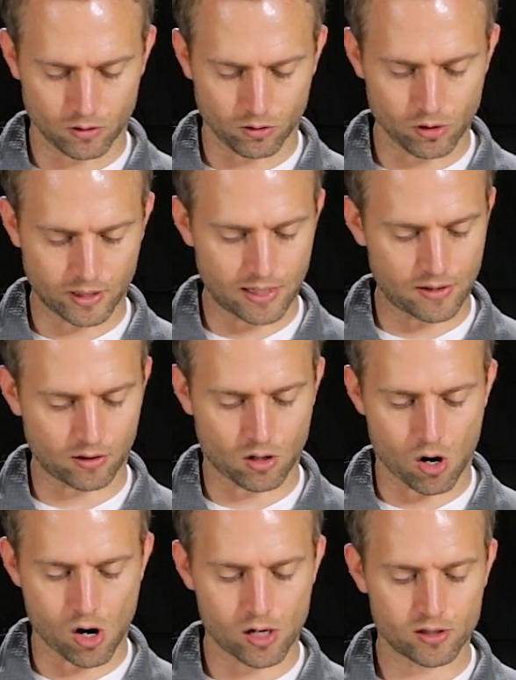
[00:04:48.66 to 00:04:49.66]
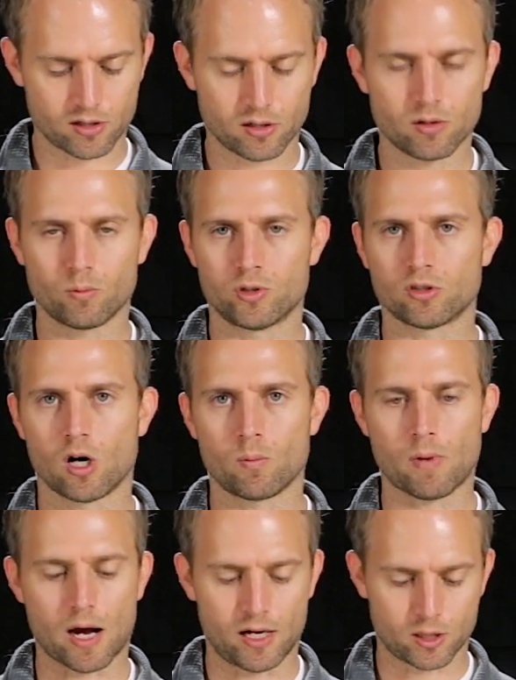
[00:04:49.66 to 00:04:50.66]
Looking at the cards, we start
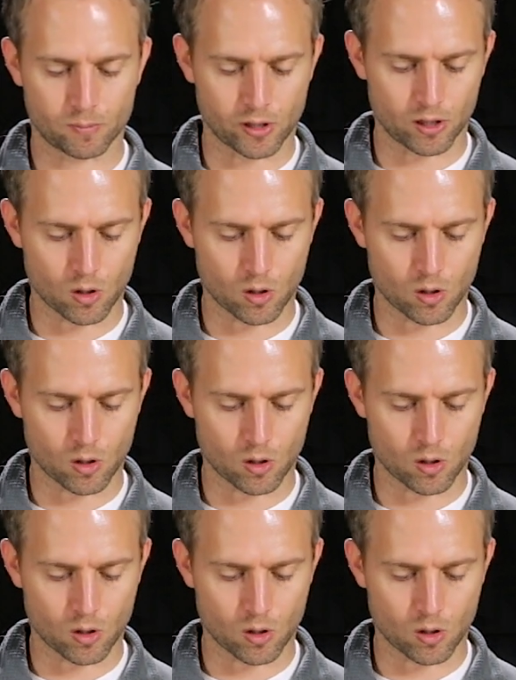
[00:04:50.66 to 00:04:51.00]
by each player